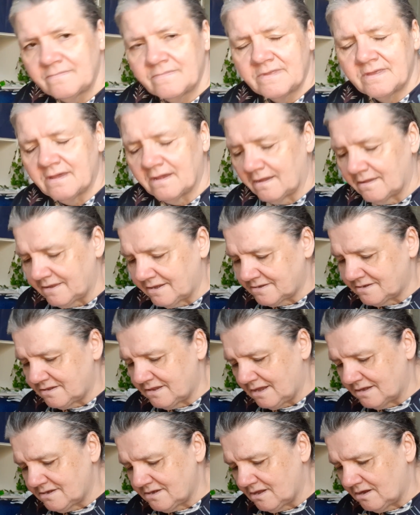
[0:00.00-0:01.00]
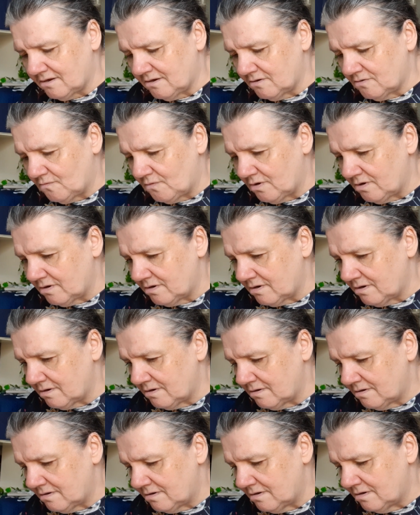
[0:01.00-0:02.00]
Yeah, that's not gonna work.
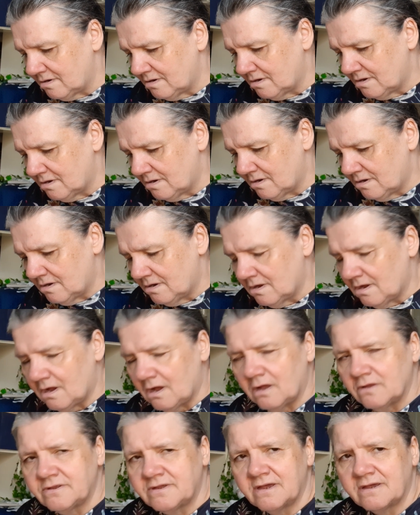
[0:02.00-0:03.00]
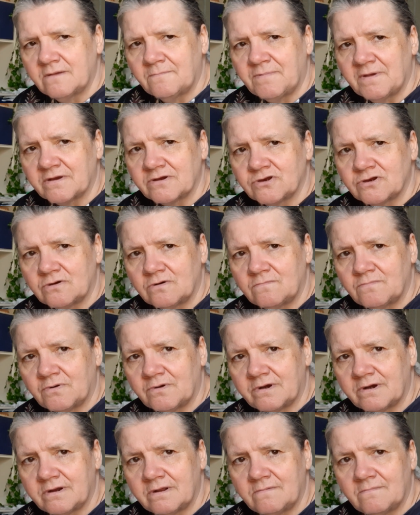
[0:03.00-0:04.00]
I'll take a picture and put
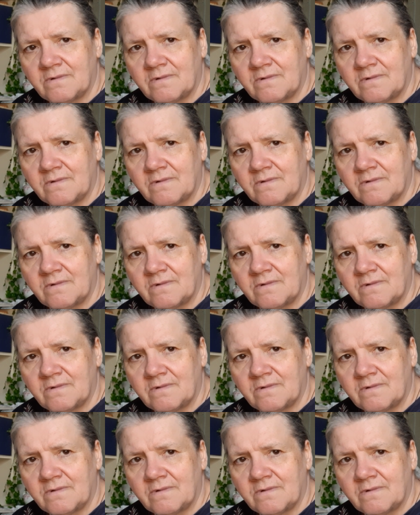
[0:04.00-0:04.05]
it in